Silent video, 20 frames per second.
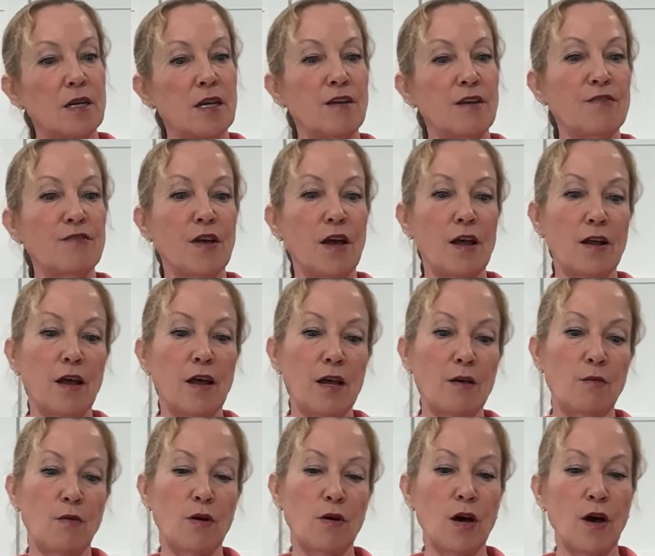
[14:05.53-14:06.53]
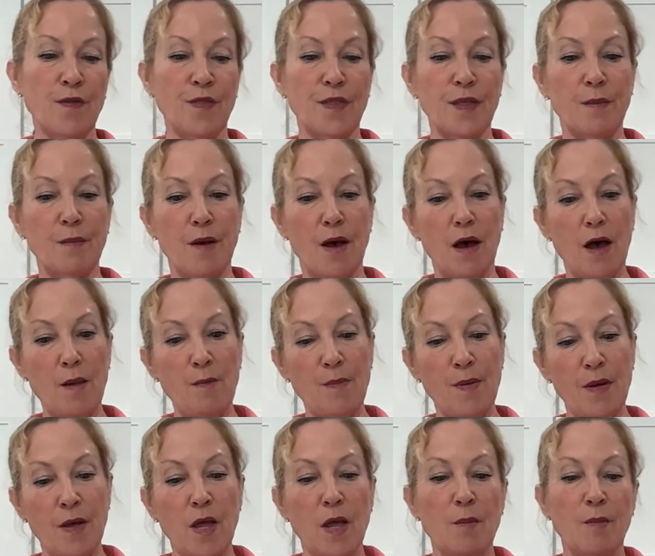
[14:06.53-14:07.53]
If not, I will cut them
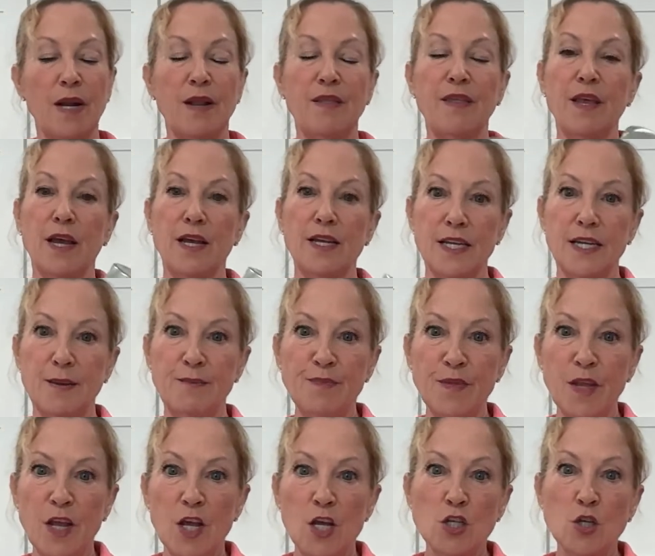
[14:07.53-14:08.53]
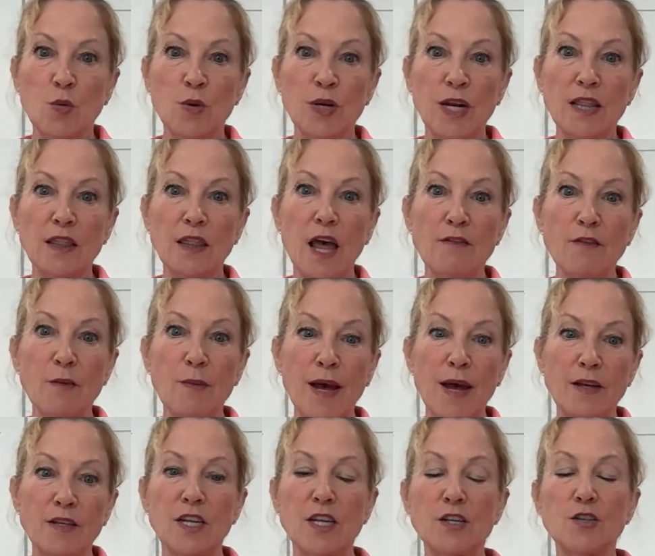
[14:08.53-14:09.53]
up, but I think I did. So what I love
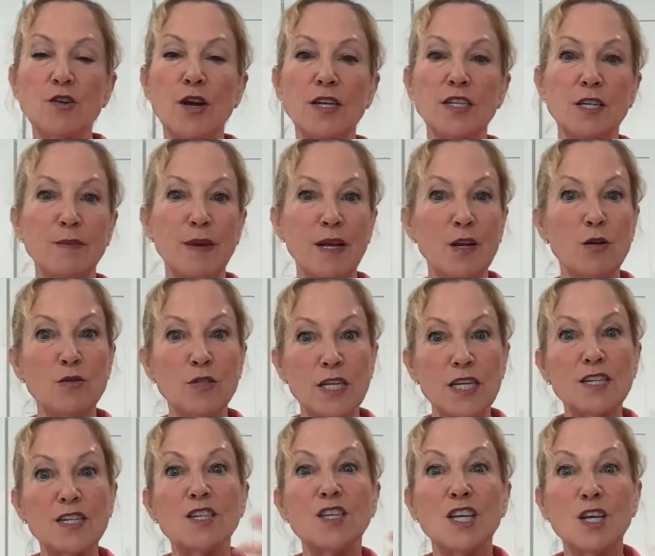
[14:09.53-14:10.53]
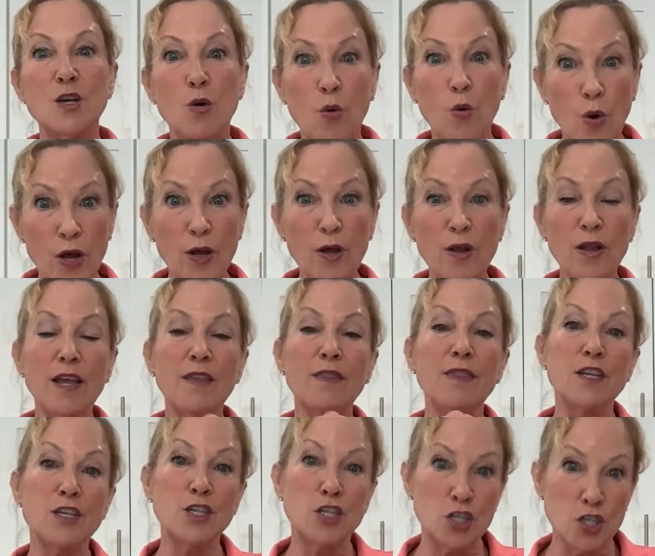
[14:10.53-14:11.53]
about sun-dried tomatoes is the oil in
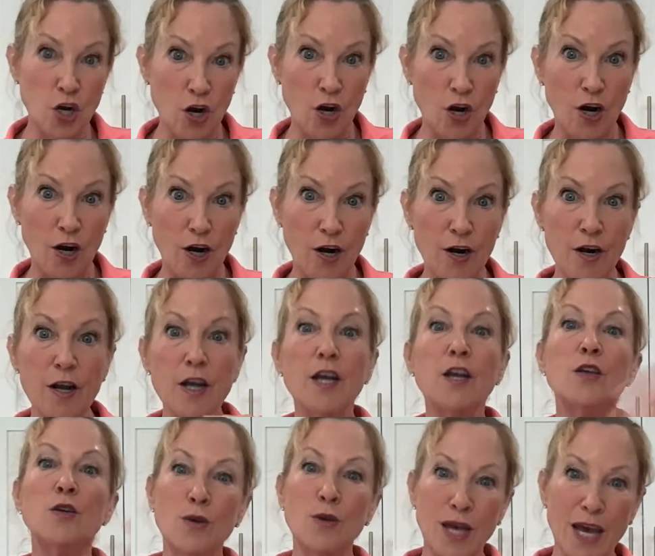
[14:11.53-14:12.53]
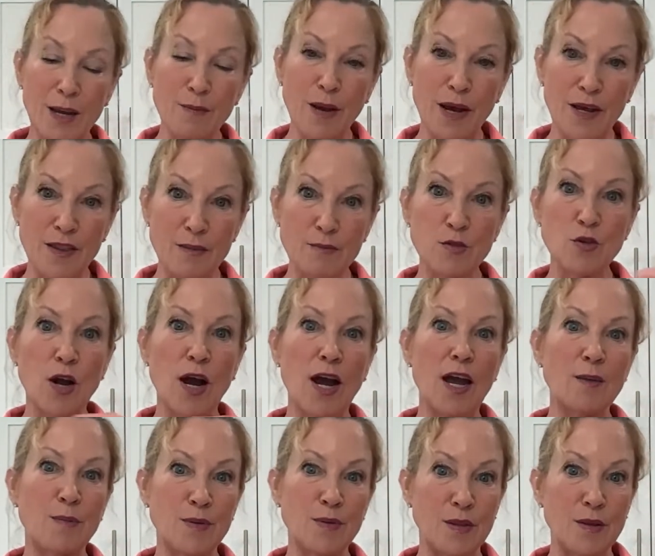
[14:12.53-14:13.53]
the jar. You can buy them dry,
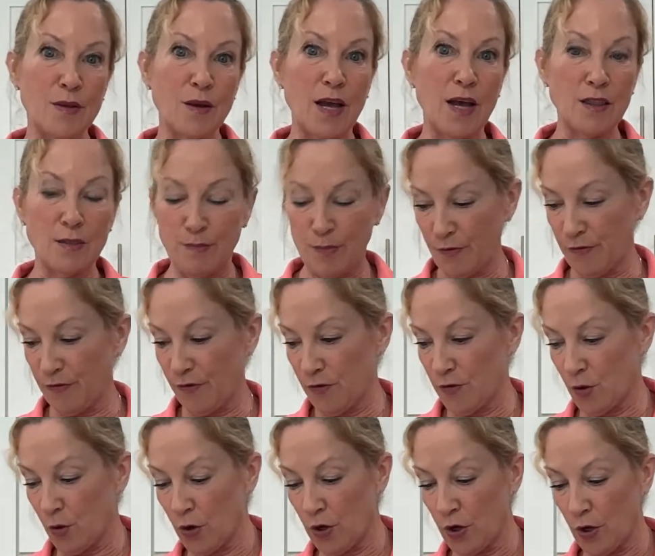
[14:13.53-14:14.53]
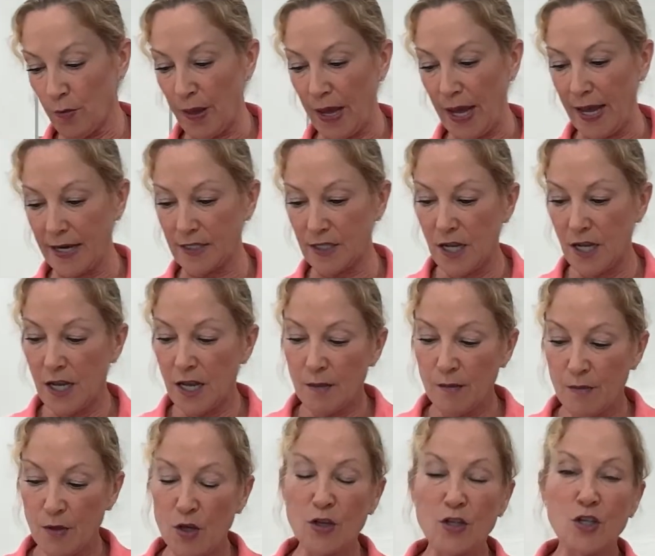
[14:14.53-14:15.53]
but I prefer the oil packed,
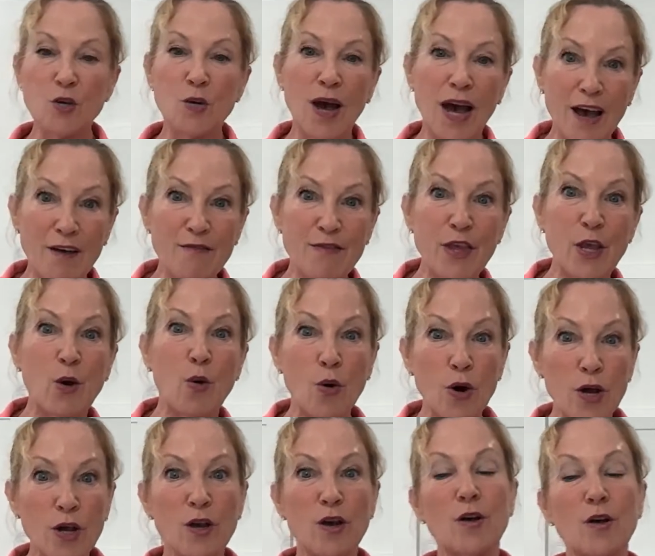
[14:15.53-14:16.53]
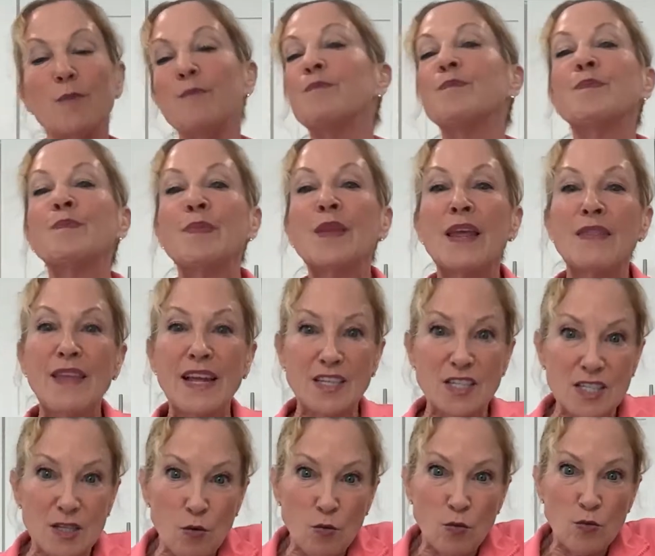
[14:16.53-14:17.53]
because you have the oil
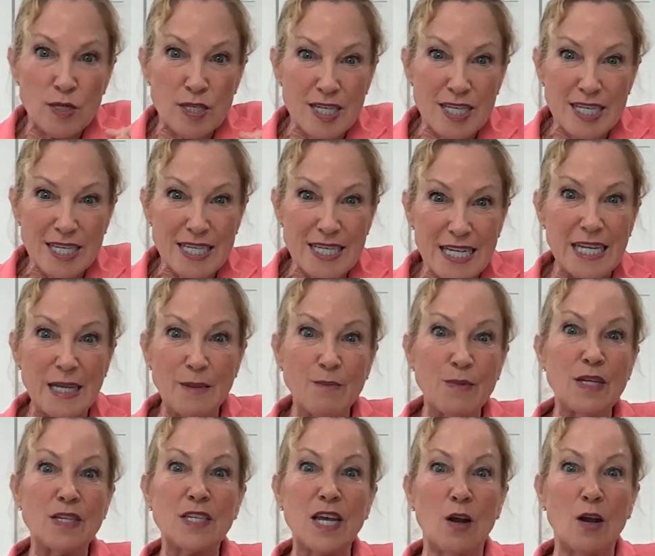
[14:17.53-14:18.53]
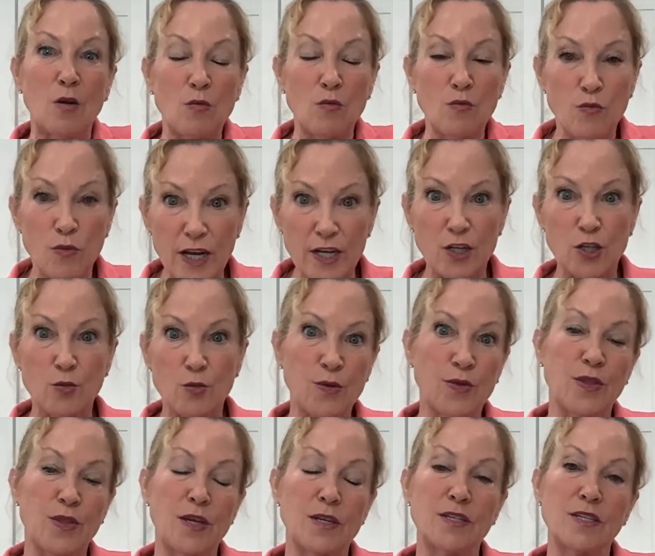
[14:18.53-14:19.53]
that's steeped. It's got rich
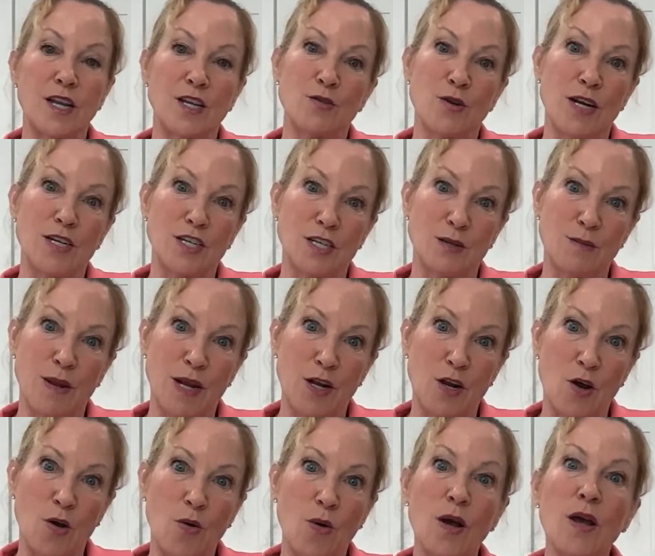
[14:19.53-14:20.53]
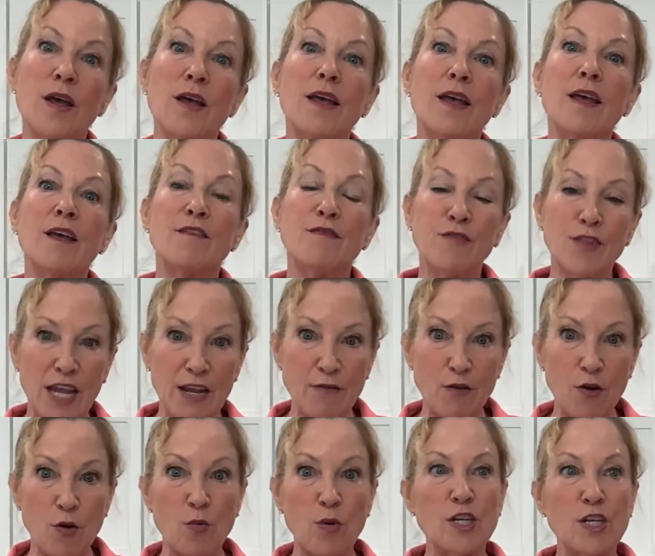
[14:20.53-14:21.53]
with the sun-dried tomato
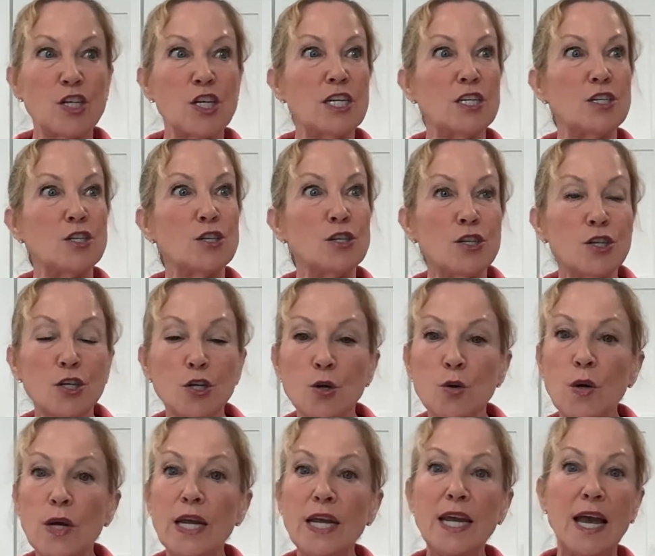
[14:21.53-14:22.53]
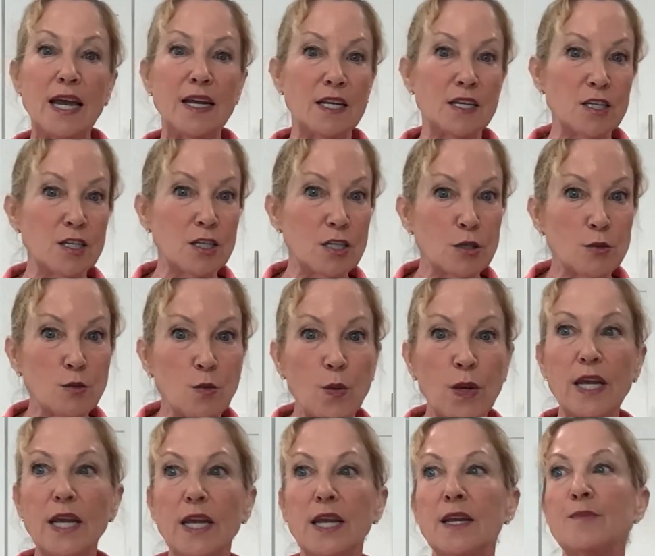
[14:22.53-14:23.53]
flavor, which is chewy and it's
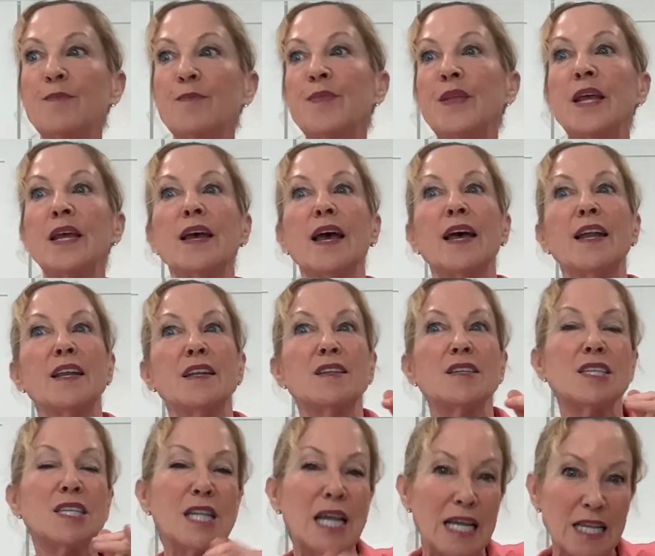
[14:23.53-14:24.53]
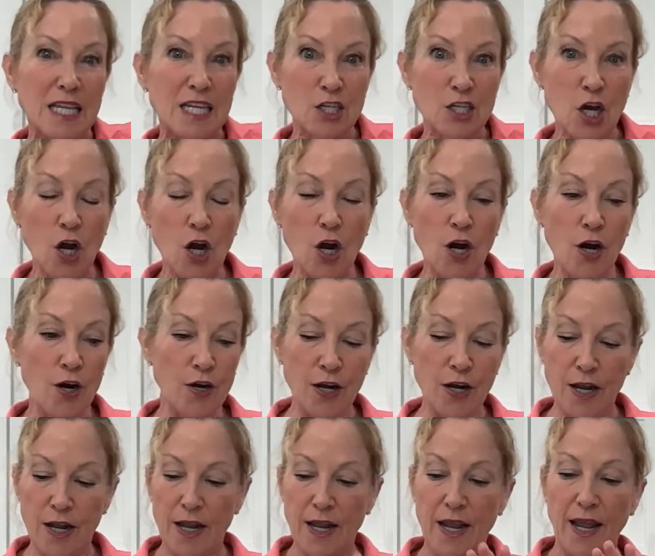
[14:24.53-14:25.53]
sweet and it's slightly
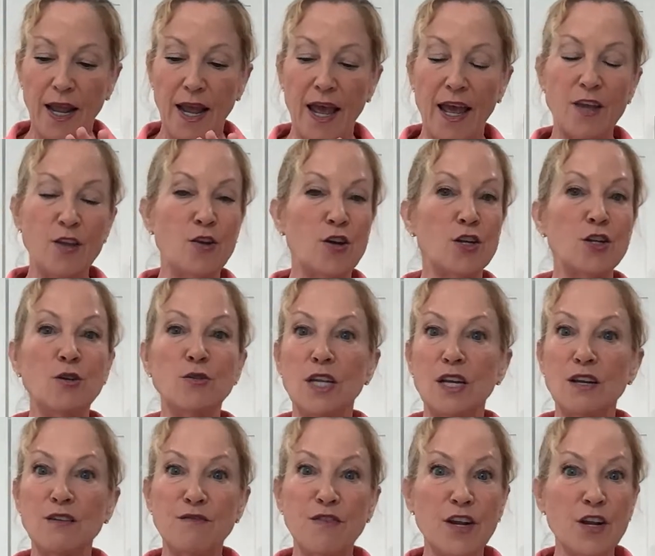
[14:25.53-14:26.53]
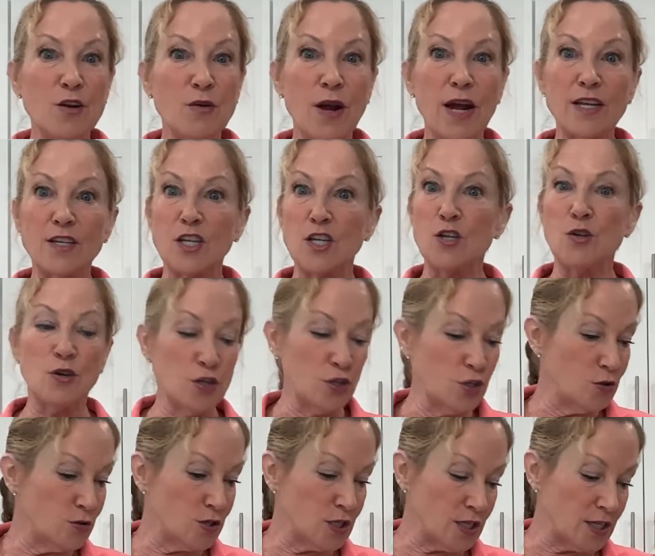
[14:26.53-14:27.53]
tart. And you can use it in vinaigrettes, and you can
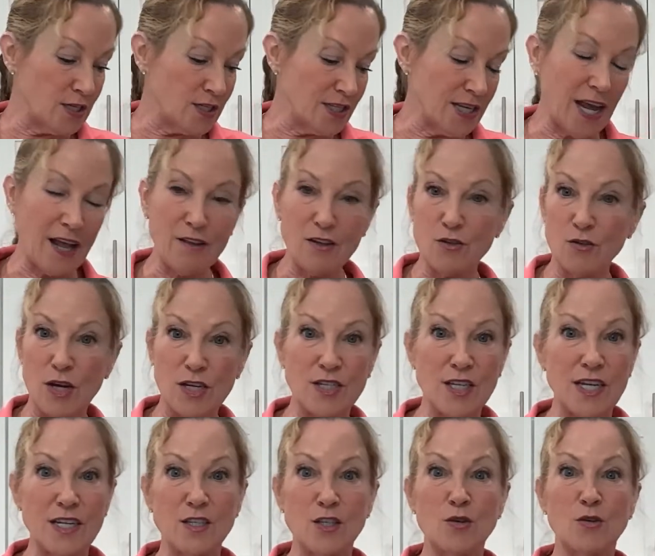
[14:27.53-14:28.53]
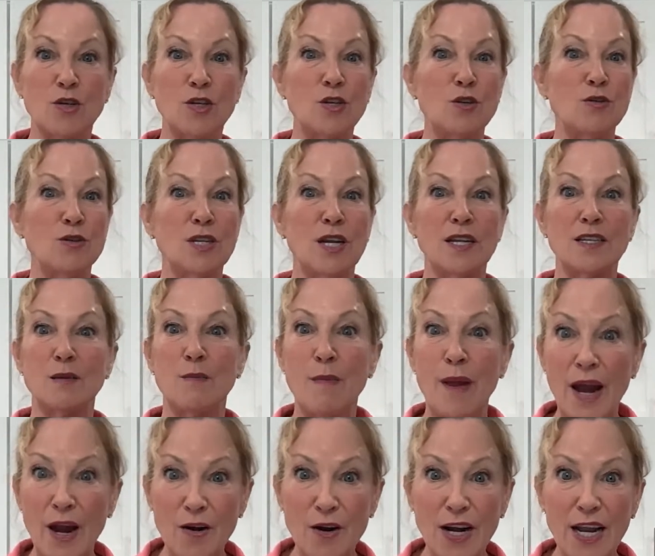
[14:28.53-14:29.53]
use it in salad dressings. You can use it as a
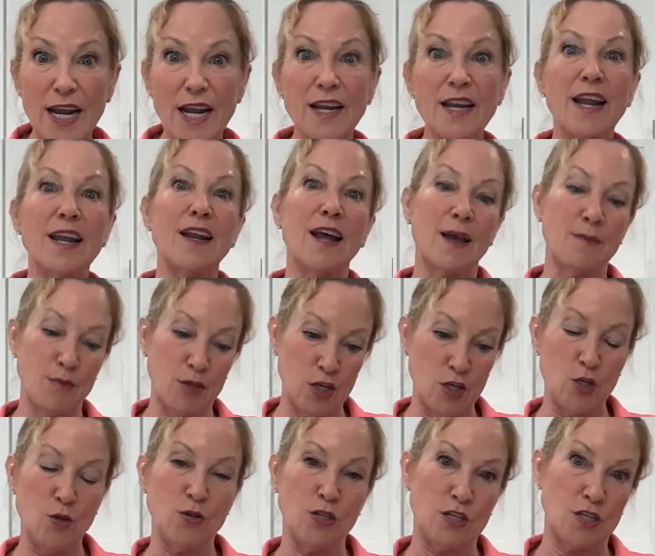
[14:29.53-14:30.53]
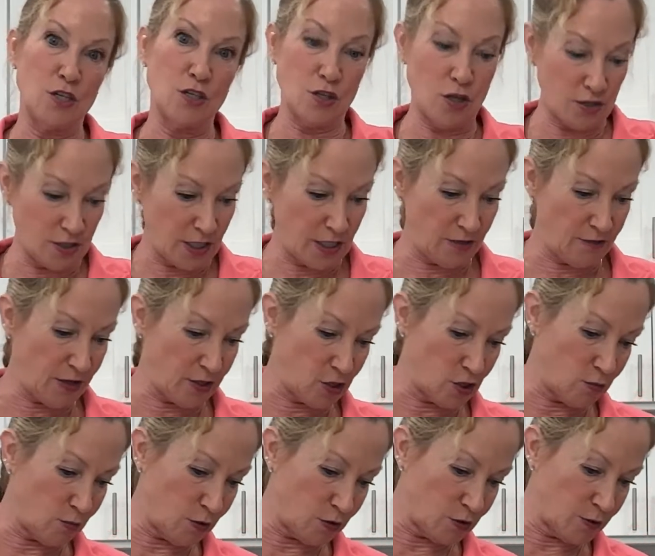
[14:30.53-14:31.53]
marinade, and I'm going to use it to saute the
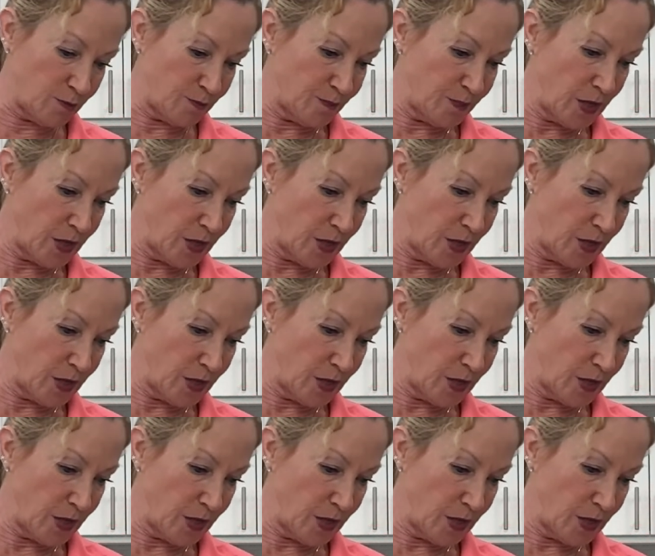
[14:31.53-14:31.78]
vegetables.